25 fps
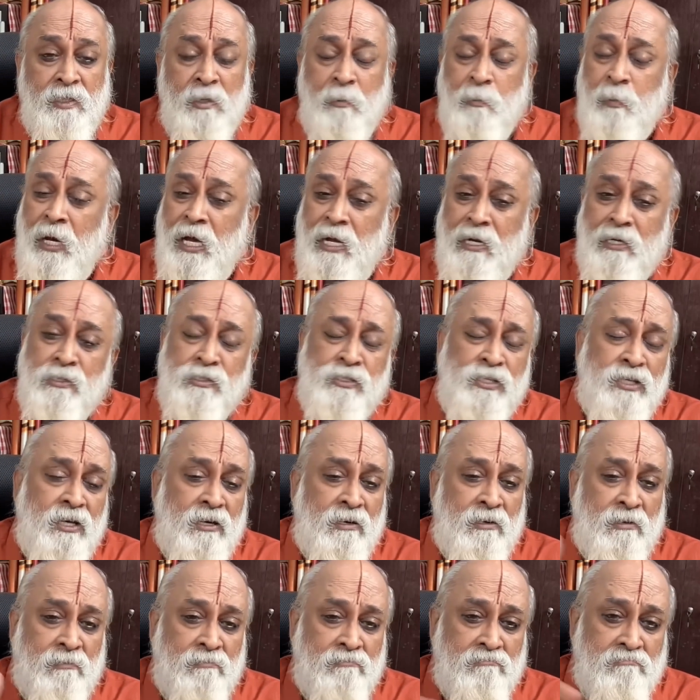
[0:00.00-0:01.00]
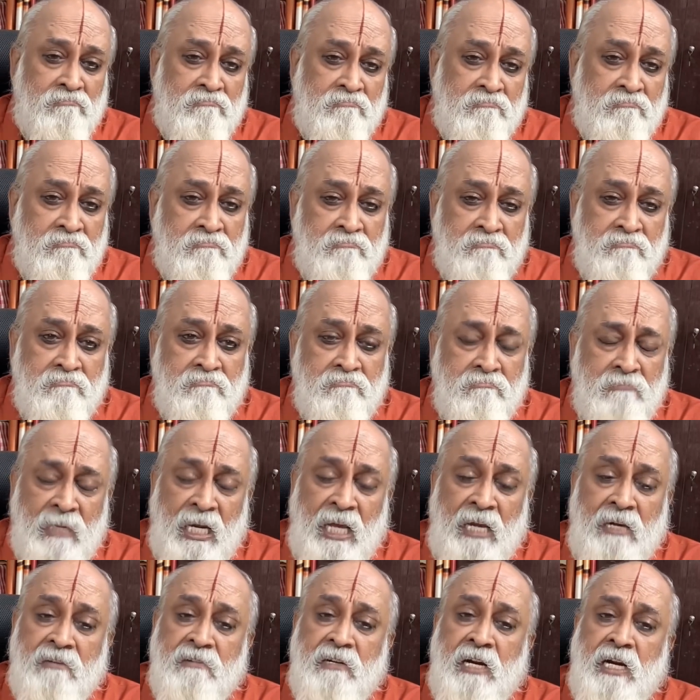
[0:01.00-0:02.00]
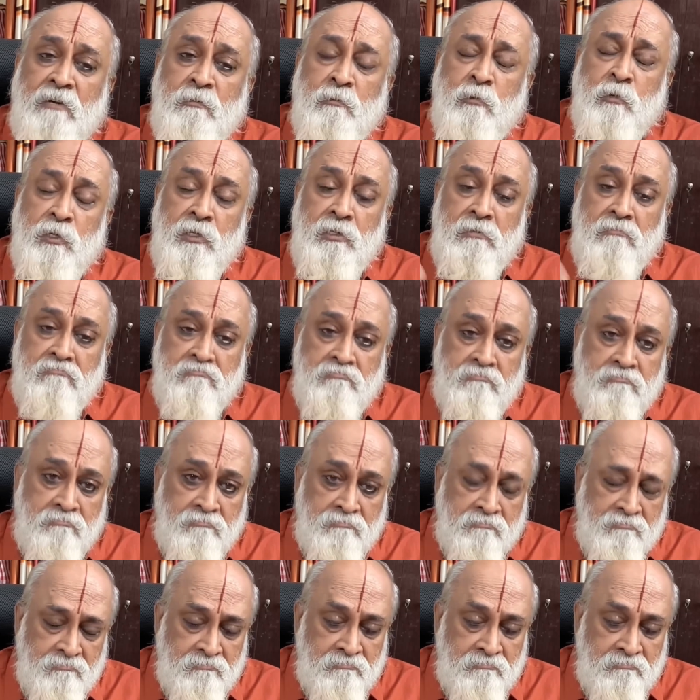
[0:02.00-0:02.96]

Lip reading: The parents are like dead wood.